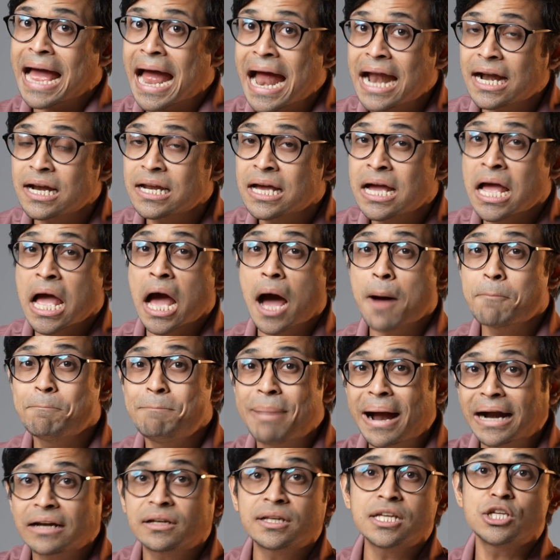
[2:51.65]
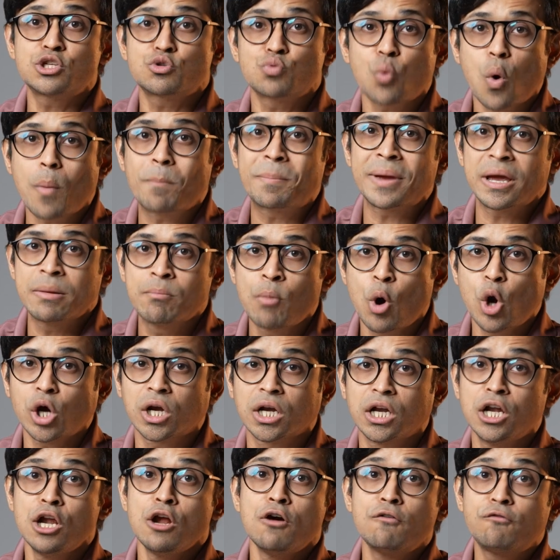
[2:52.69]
and and a battery swapping model